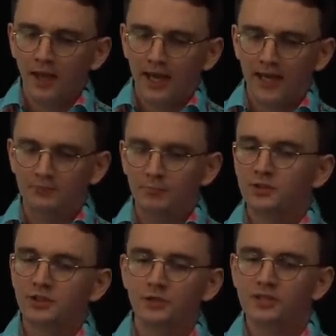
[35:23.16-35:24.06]
And
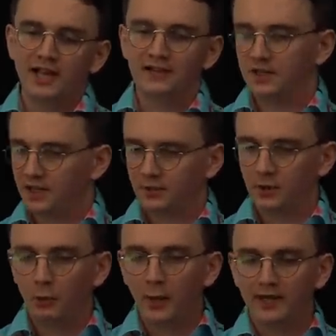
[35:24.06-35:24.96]
platoon tactics were
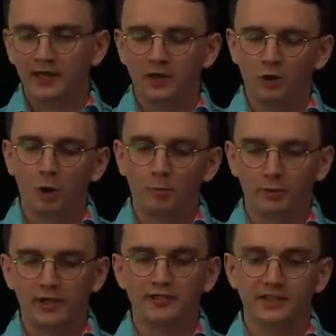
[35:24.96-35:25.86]
quickly
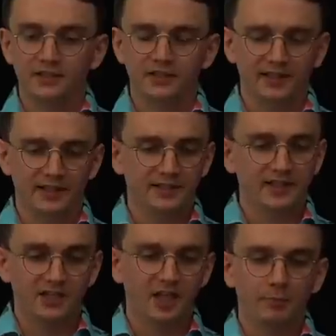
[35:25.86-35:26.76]
incorporated into the
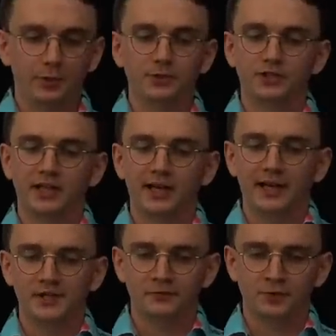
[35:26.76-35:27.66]
existing approach to
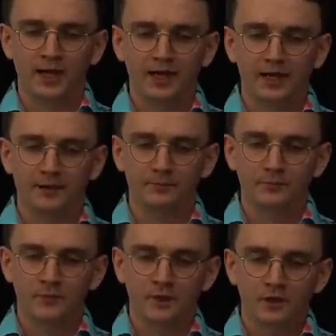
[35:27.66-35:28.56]
collective training.
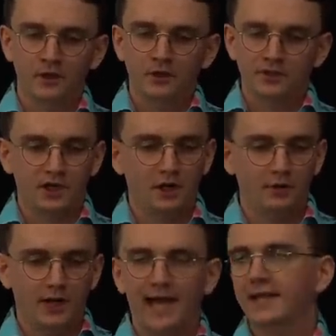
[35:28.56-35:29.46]

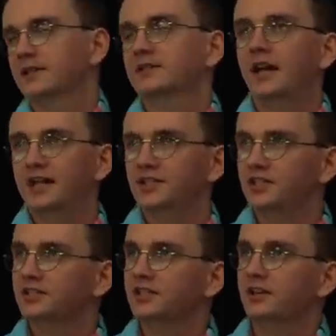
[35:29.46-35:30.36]
So exercises,
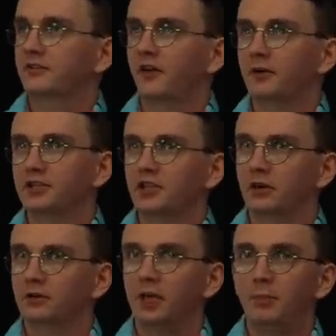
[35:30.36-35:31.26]
instead of focusing
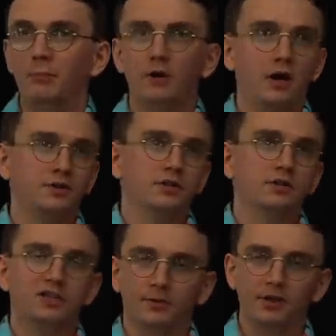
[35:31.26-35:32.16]
on creeping barrage,
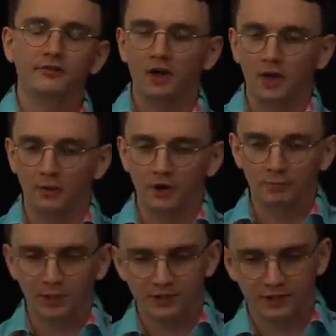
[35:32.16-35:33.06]
simply follow on
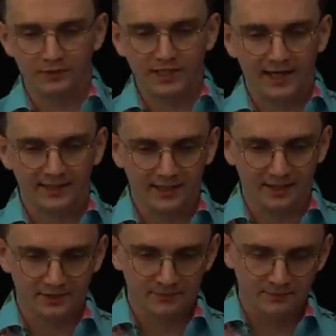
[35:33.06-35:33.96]
platoon
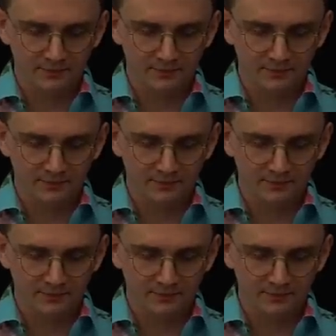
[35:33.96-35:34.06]
tactics.